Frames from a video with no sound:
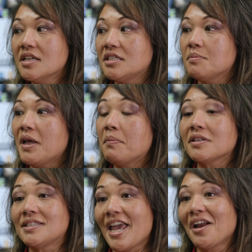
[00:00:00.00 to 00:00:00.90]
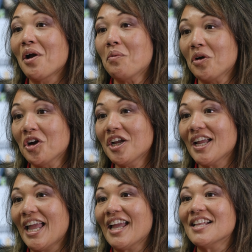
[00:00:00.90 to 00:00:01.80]
to be able to take our work
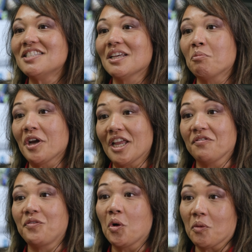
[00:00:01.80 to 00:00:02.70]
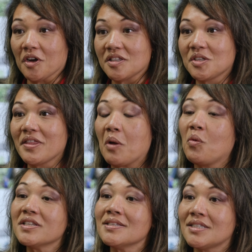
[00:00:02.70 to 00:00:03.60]
and to bring it forward so that it
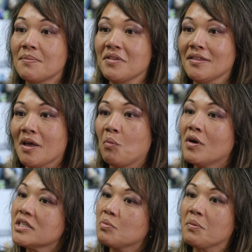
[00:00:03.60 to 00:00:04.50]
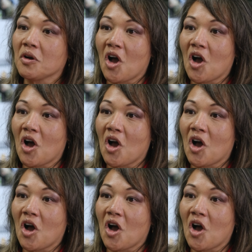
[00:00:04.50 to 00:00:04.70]
wasn't something that once we were